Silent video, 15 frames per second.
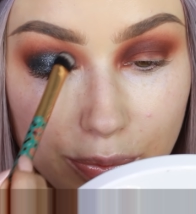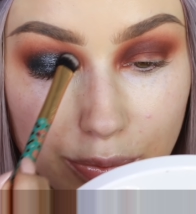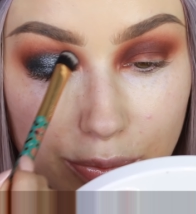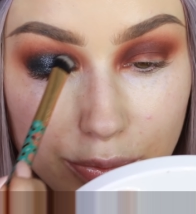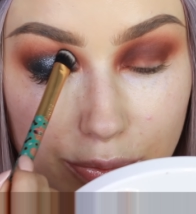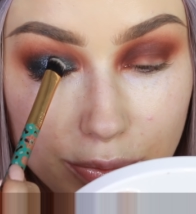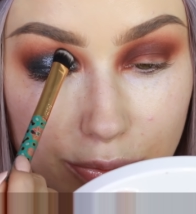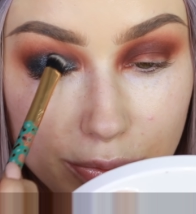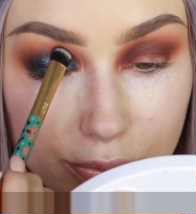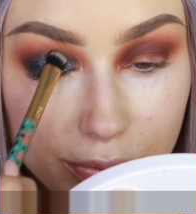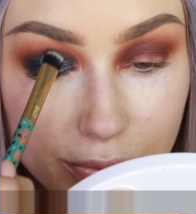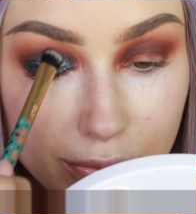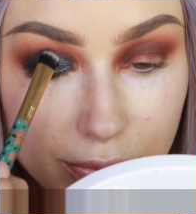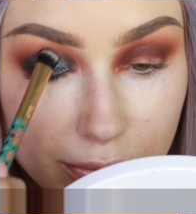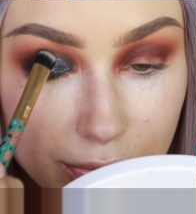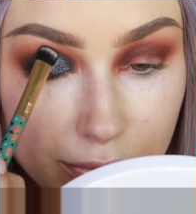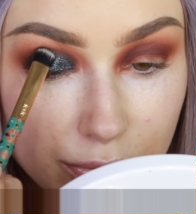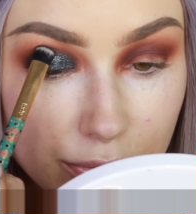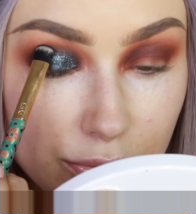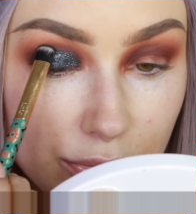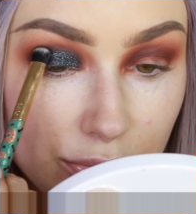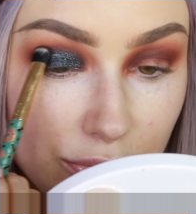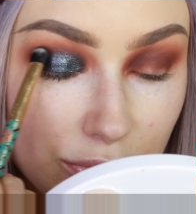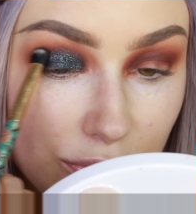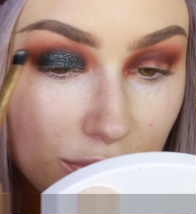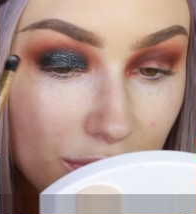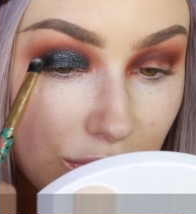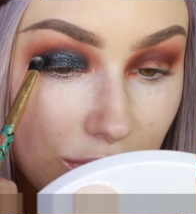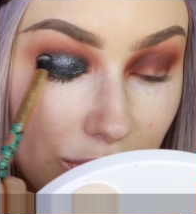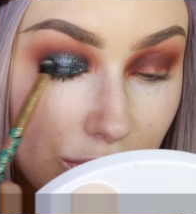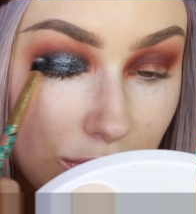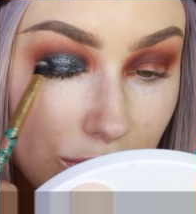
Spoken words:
No one is speaking in this clip.